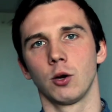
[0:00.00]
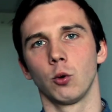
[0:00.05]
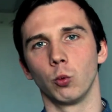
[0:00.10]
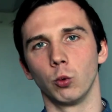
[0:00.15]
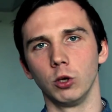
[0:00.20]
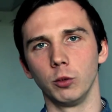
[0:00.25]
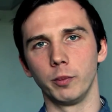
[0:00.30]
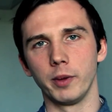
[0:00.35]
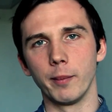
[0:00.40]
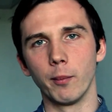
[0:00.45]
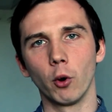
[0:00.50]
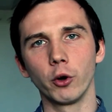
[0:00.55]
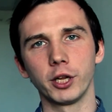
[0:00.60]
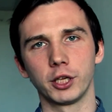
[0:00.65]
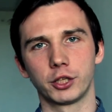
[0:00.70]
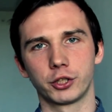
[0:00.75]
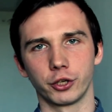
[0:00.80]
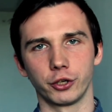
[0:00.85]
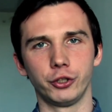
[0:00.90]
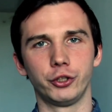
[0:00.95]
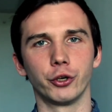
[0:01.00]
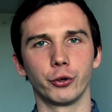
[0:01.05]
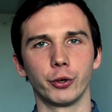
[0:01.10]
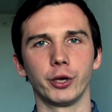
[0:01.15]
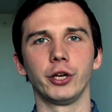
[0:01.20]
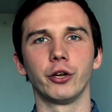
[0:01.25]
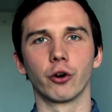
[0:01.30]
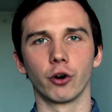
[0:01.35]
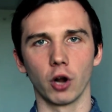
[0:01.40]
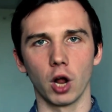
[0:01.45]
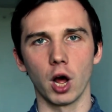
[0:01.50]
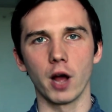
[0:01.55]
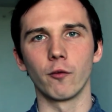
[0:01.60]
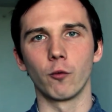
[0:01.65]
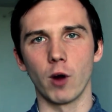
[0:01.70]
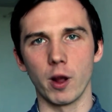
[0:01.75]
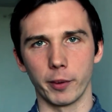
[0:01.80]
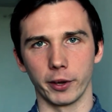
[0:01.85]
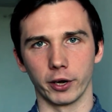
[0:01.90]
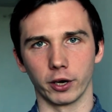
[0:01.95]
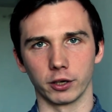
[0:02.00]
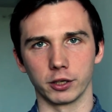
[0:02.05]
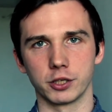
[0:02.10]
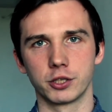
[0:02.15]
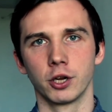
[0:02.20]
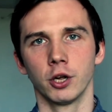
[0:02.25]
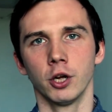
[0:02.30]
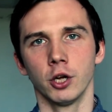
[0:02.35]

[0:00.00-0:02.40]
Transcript: will be monitored during your live webinars,